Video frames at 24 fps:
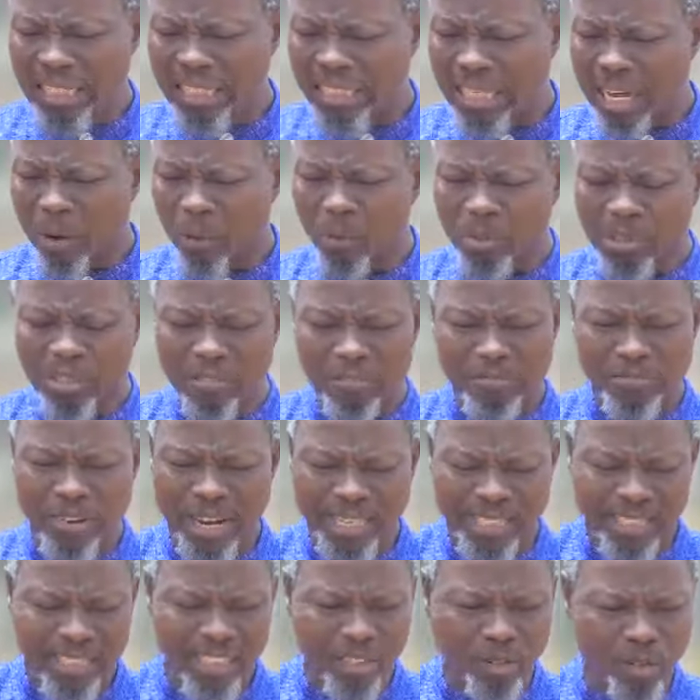Hey, I
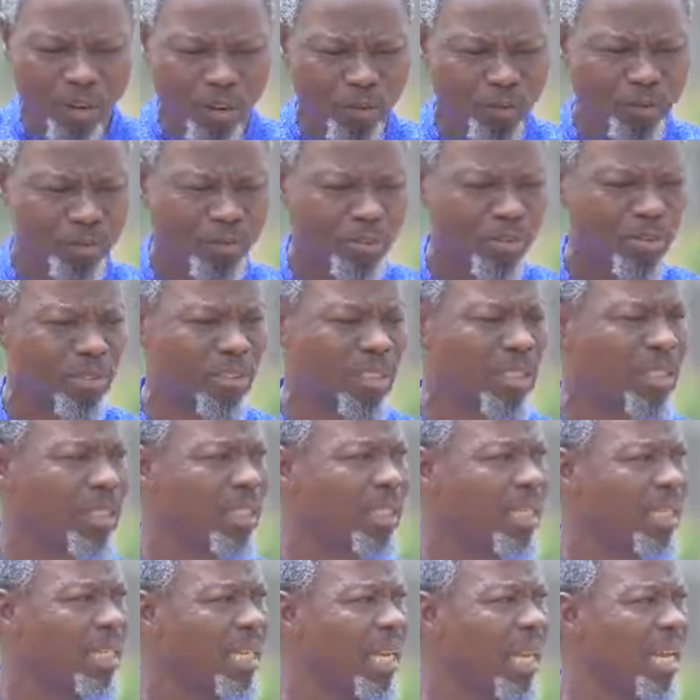wasn't fast enough.
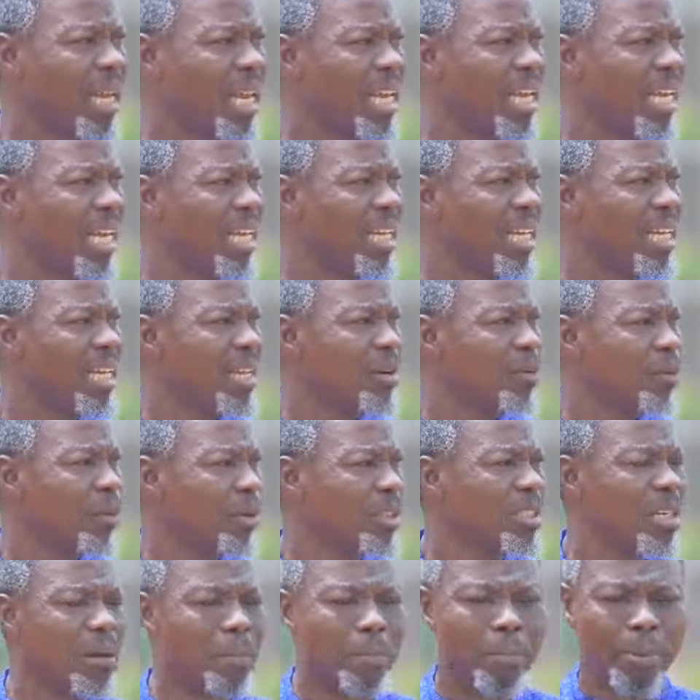Hey,
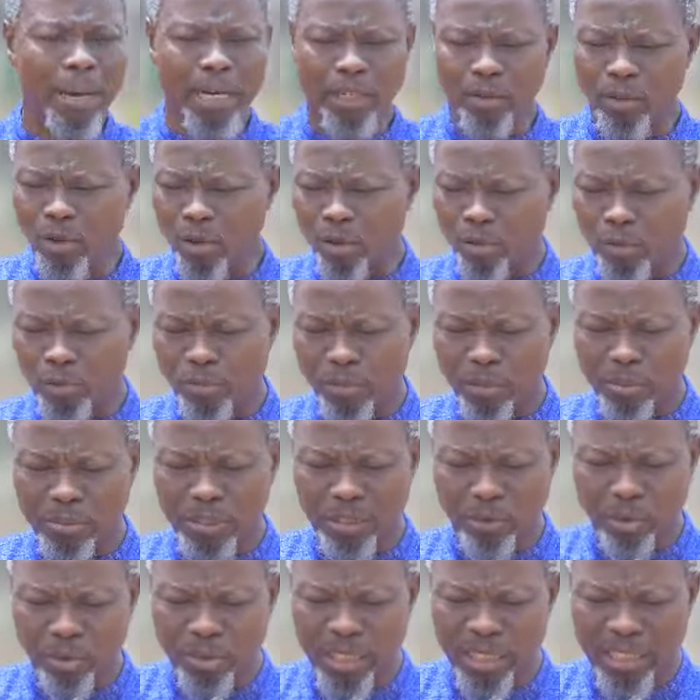what a bad luck
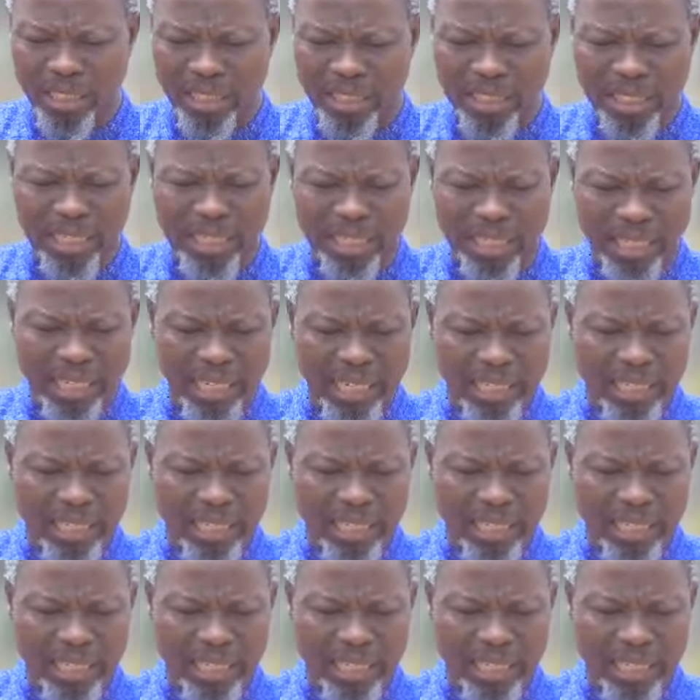for me today.